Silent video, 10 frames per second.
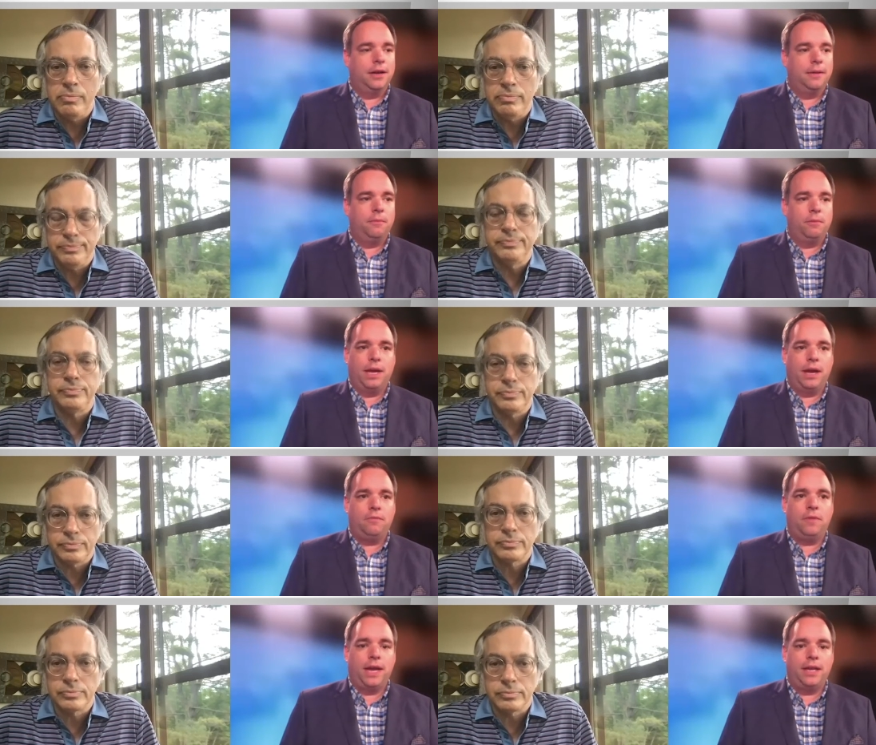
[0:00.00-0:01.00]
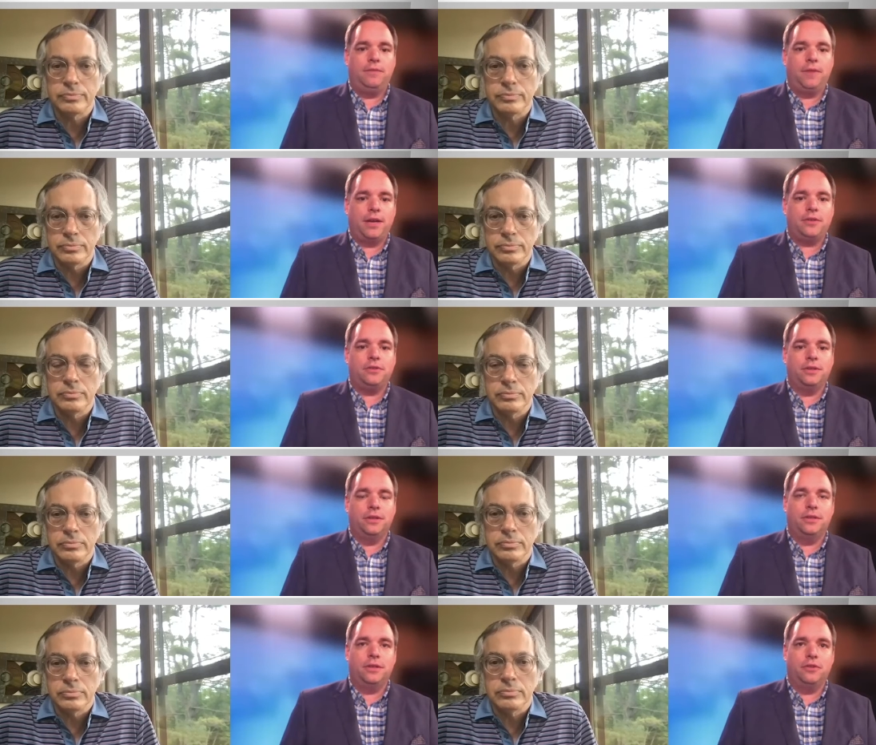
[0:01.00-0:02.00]
Speaker 1: Um, we have anti-vaxxers
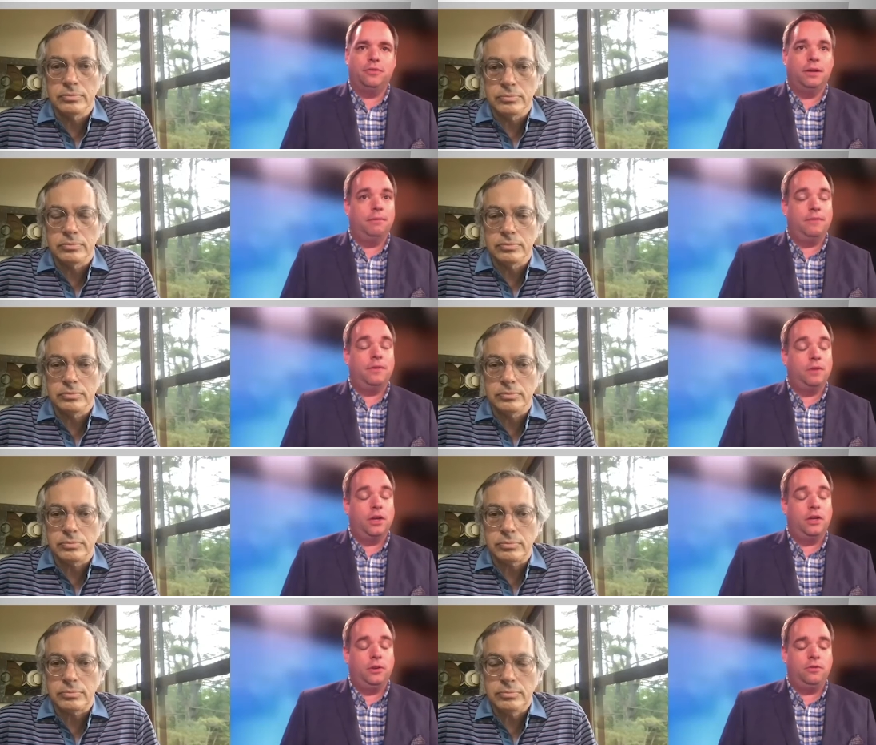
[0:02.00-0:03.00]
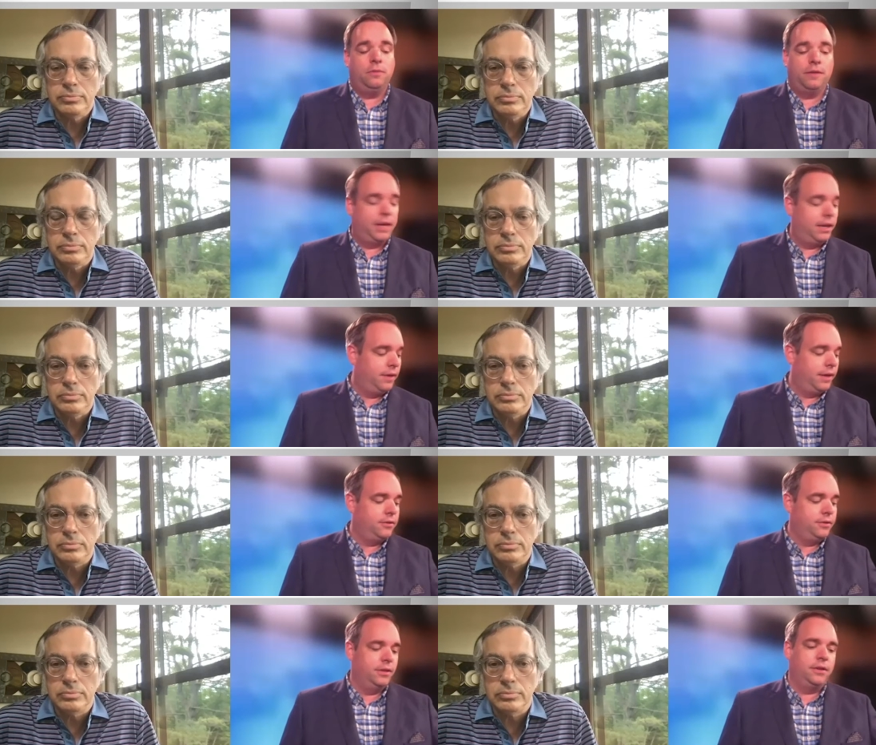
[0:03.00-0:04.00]
in this country. We have a, a huge amount of
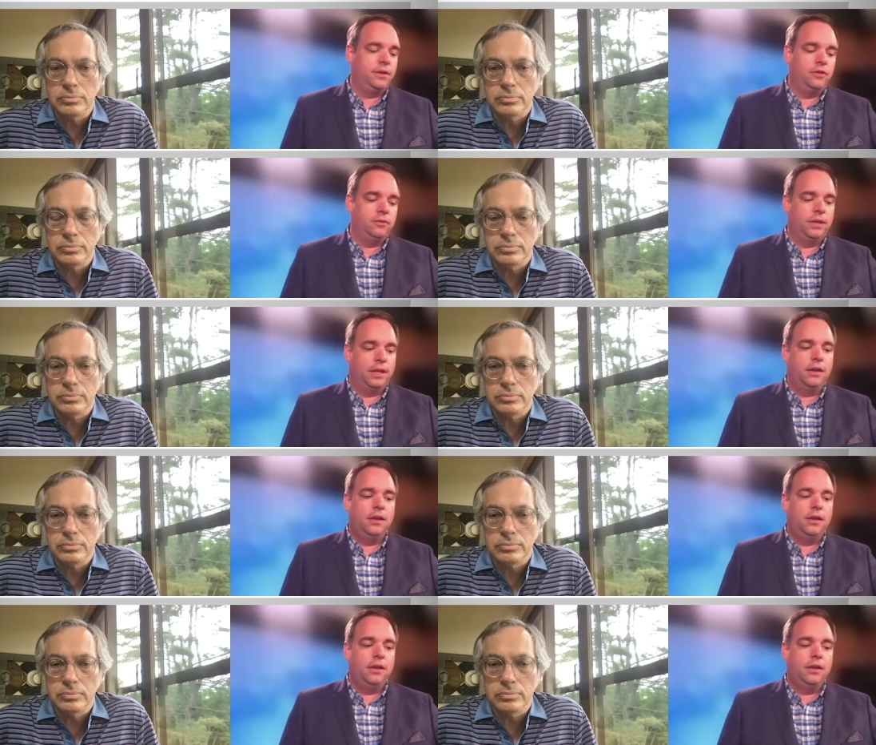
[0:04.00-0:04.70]
anti-vaxxers in this country that